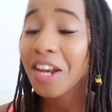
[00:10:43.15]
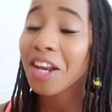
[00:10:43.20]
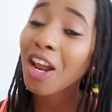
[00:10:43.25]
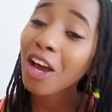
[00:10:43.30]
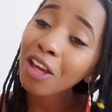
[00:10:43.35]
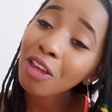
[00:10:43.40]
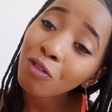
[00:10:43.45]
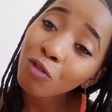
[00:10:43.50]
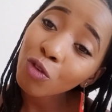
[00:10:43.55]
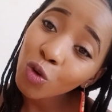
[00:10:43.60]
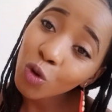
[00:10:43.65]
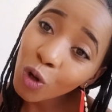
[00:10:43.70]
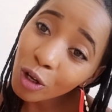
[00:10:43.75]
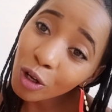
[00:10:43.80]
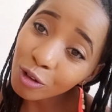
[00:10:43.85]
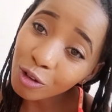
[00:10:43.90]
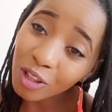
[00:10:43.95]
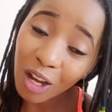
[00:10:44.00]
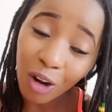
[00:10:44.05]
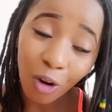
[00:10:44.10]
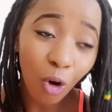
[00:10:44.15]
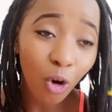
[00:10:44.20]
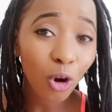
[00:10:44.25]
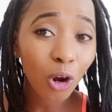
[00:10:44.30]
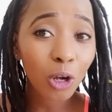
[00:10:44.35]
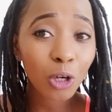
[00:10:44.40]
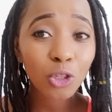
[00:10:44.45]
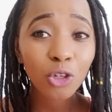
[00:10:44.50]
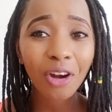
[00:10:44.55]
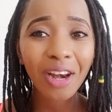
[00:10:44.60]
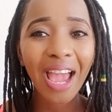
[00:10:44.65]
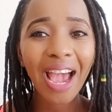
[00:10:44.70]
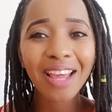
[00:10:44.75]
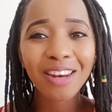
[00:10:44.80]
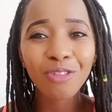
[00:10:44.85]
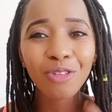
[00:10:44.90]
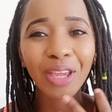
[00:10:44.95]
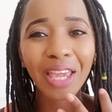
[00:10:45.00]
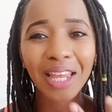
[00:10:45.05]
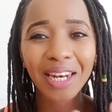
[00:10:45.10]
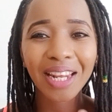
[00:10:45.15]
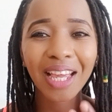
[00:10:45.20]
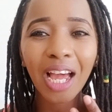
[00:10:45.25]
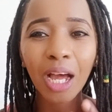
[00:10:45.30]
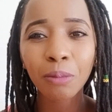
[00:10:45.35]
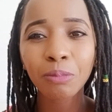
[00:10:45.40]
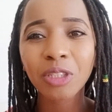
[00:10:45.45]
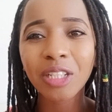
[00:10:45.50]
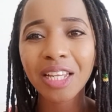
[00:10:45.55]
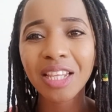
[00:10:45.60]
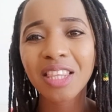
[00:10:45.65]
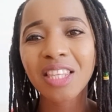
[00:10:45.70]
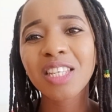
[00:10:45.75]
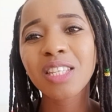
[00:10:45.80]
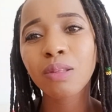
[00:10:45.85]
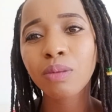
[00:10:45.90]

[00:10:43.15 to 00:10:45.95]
Now if you go to the conclusion and you can capture this